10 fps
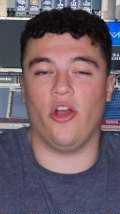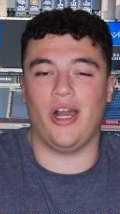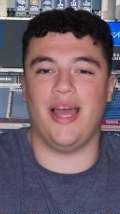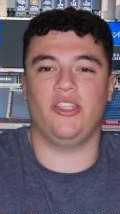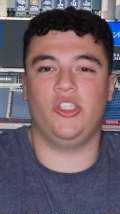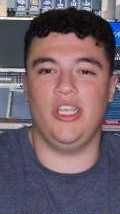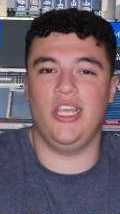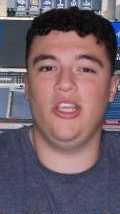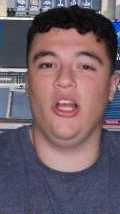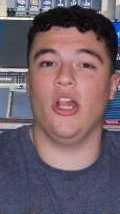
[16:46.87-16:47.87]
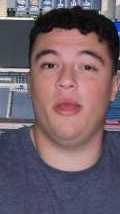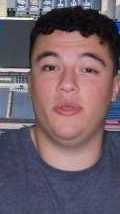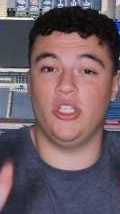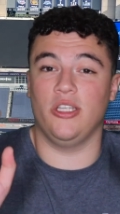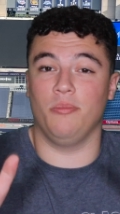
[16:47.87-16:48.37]
and I see
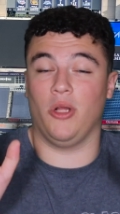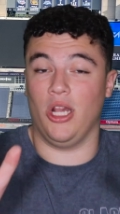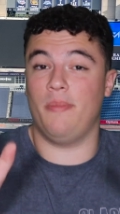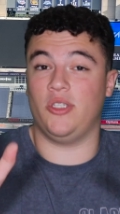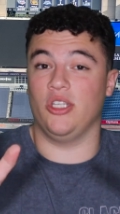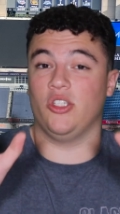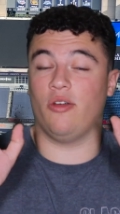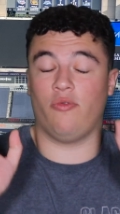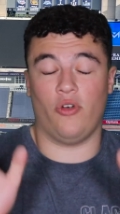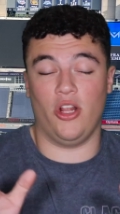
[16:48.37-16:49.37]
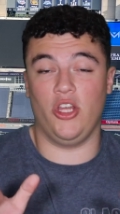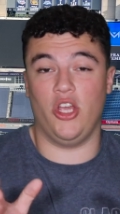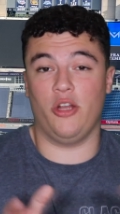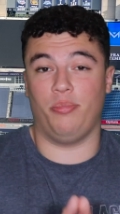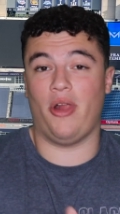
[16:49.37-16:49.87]
glimpses of really
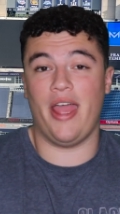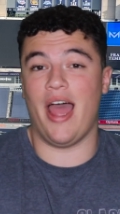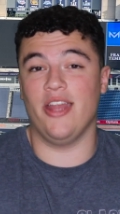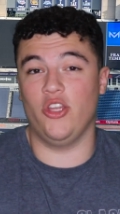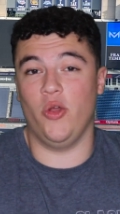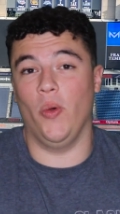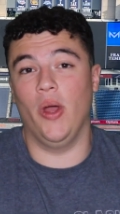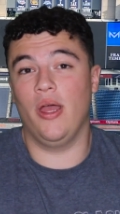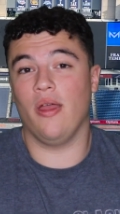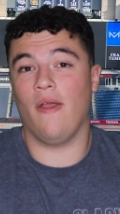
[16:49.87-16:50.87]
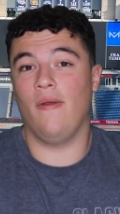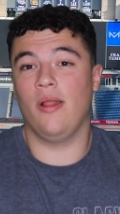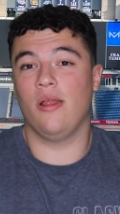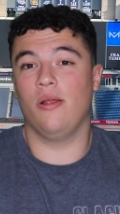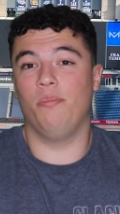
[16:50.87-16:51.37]
good play, I do.
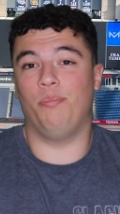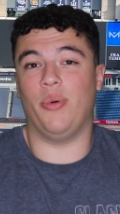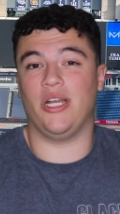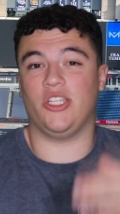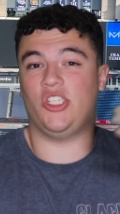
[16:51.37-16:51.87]
But it's